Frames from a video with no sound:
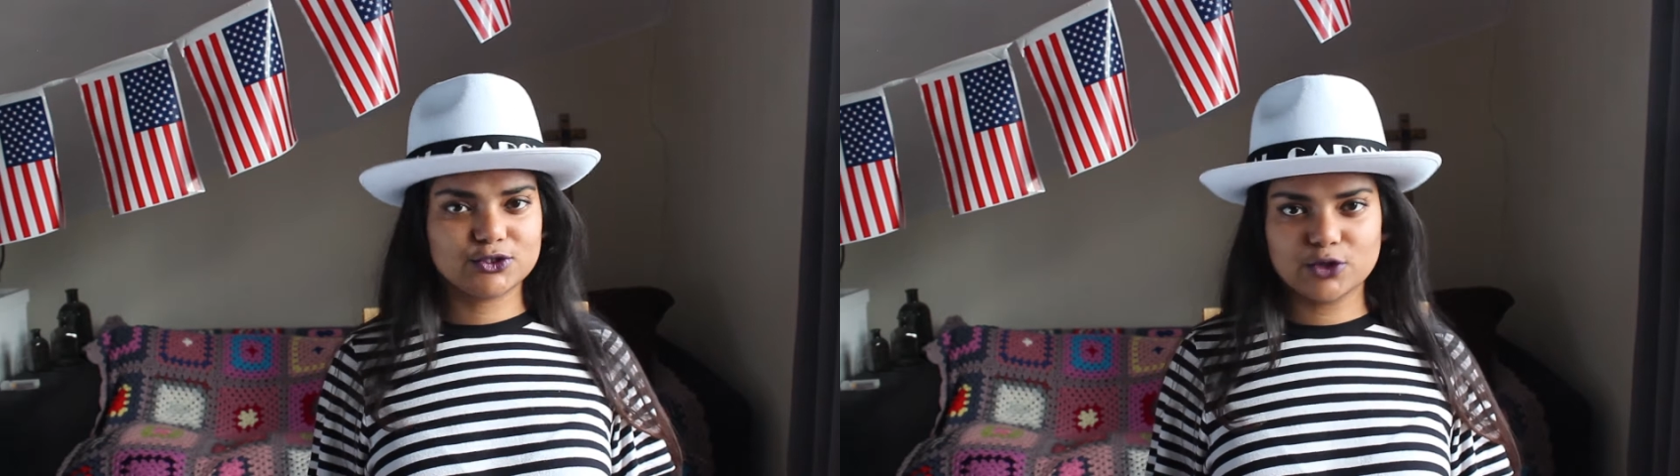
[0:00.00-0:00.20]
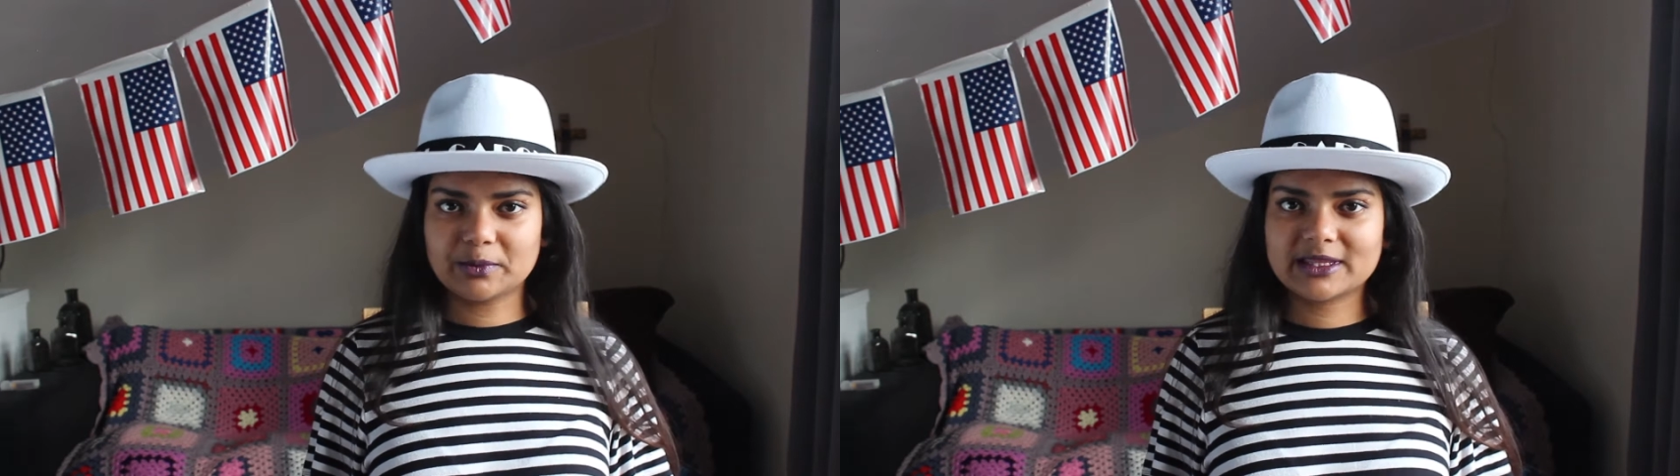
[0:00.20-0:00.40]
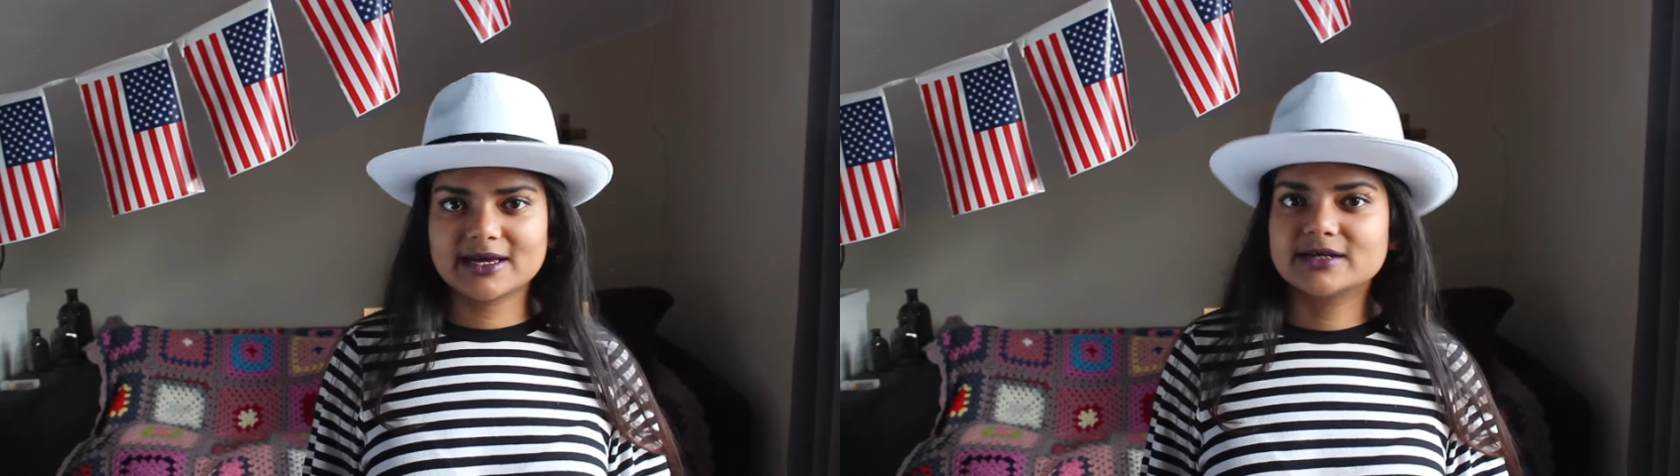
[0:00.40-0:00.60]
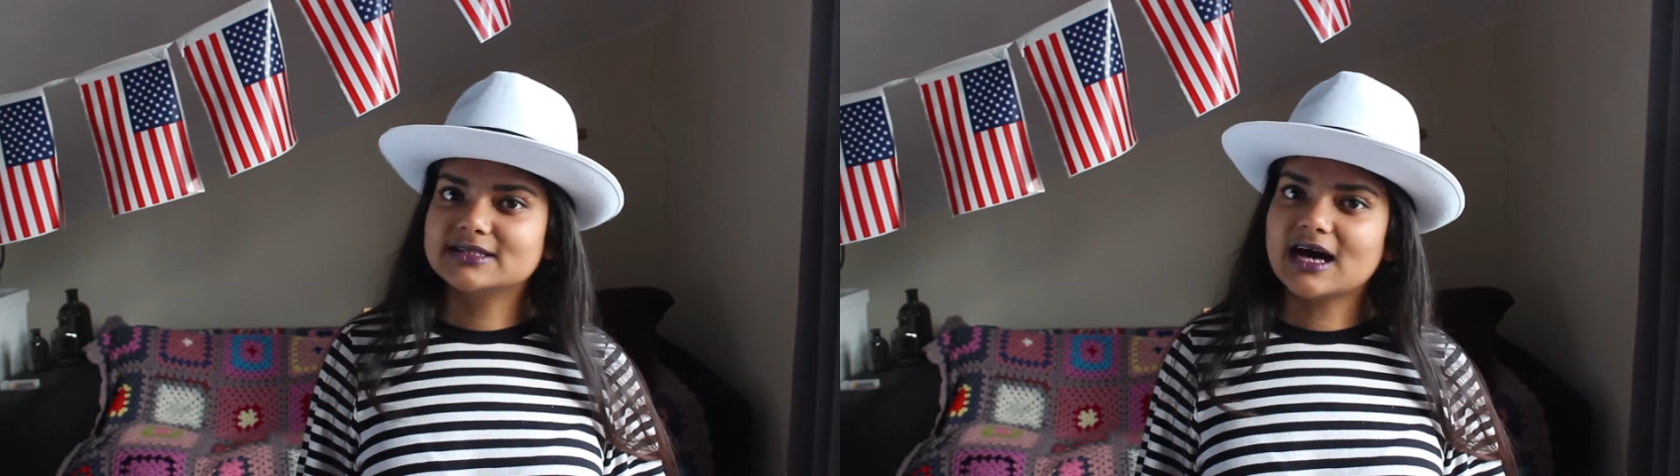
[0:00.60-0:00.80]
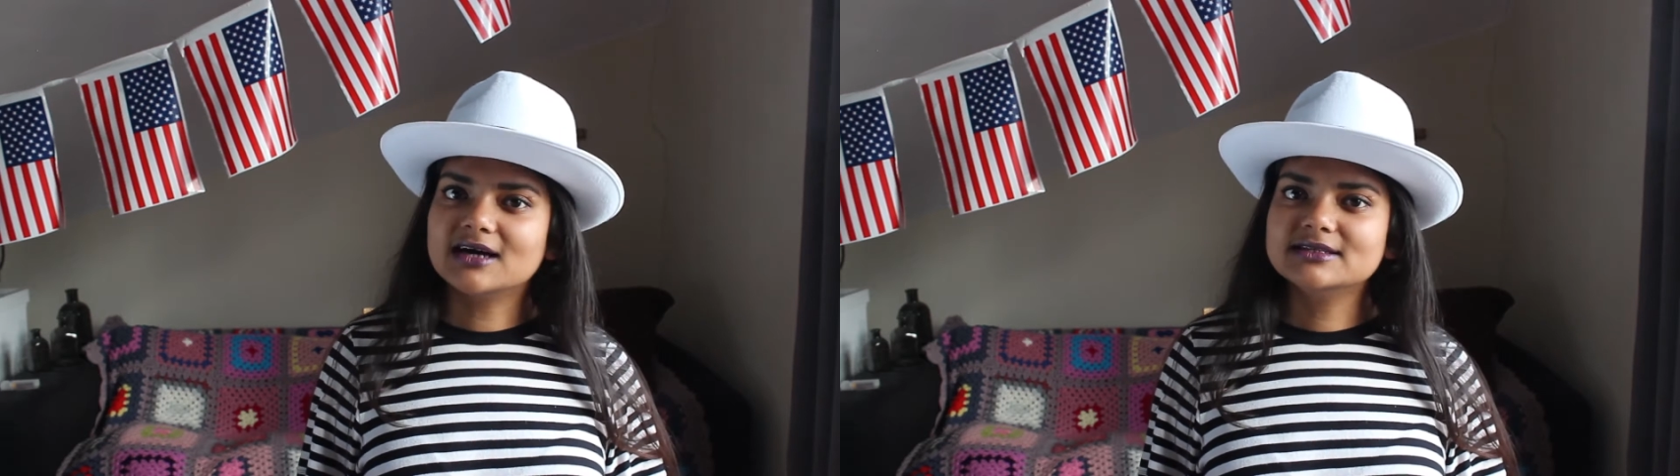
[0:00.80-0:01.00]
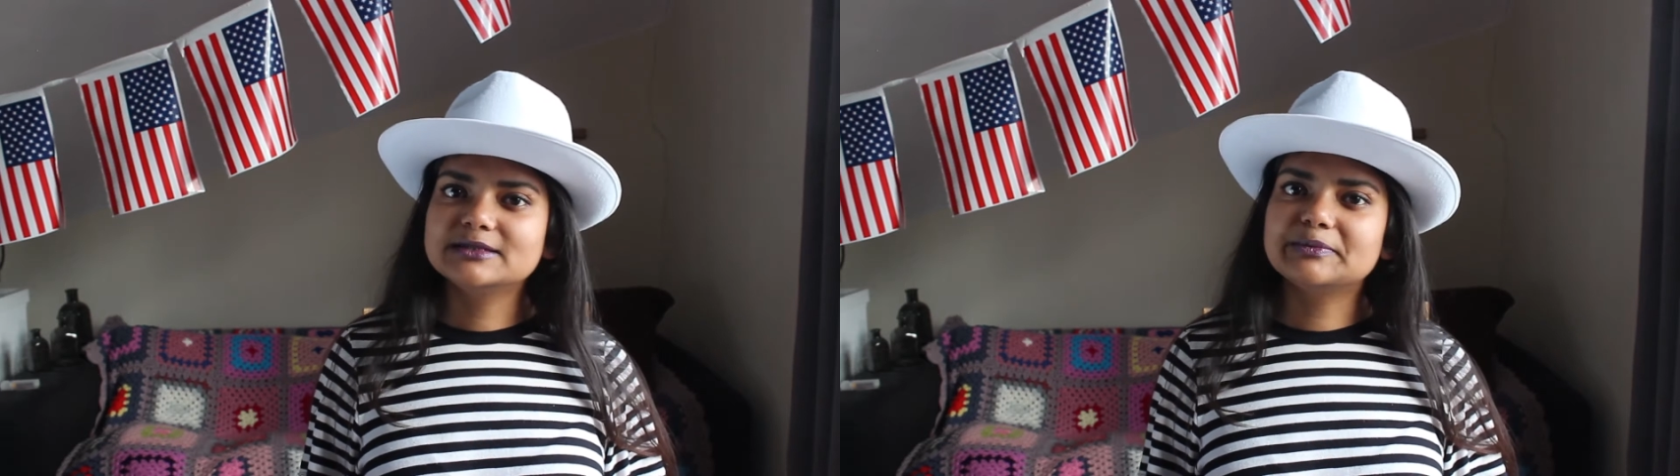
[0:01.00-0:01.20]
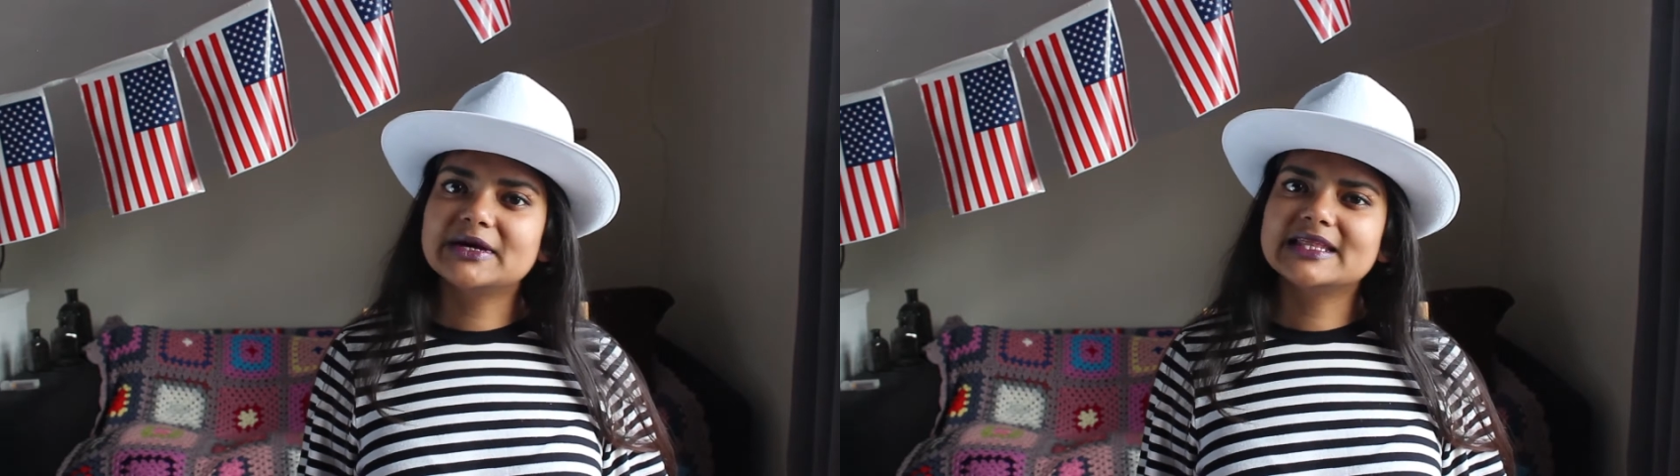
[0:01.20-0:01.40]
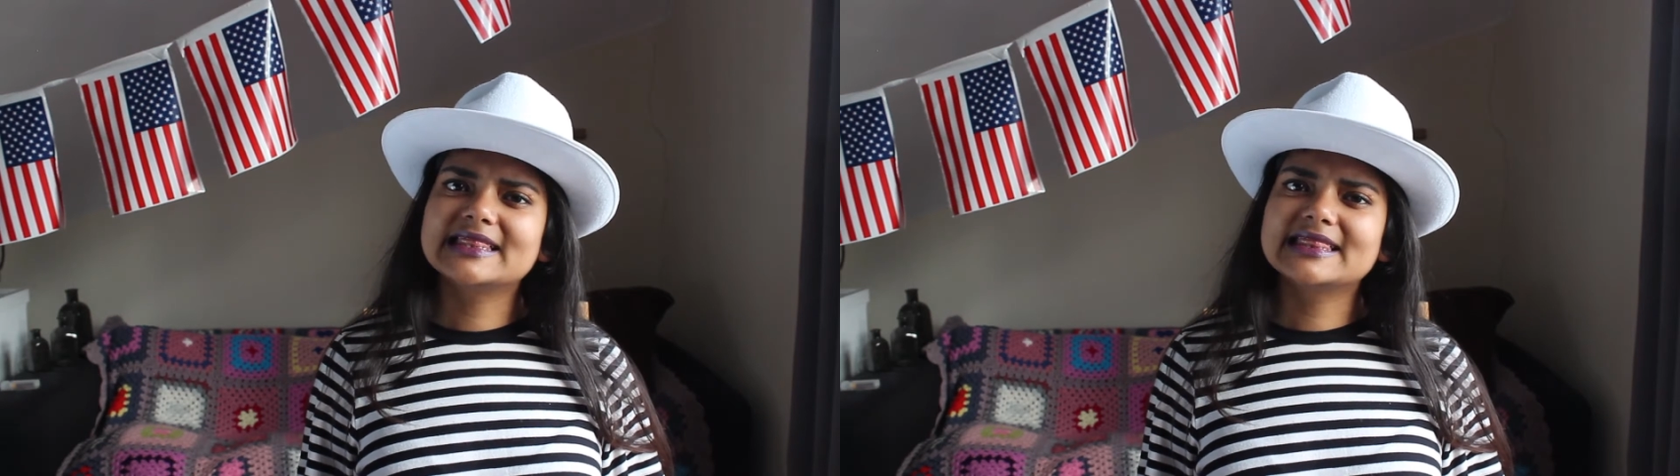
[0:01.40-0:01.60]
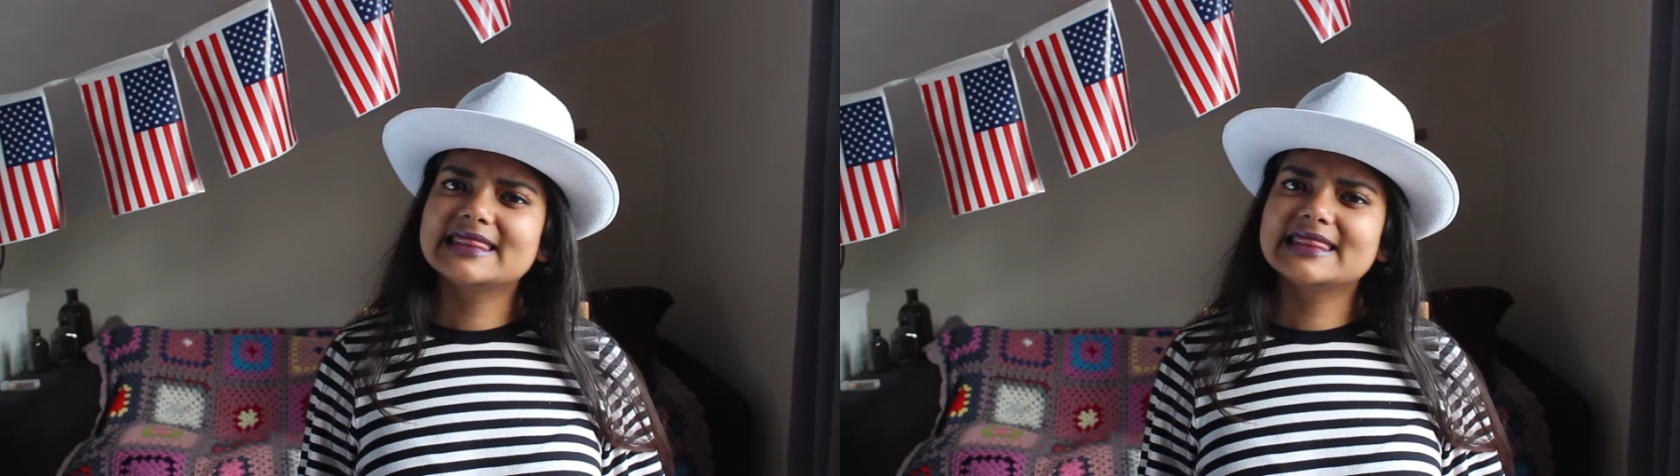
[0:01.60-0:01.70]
show me their dance, but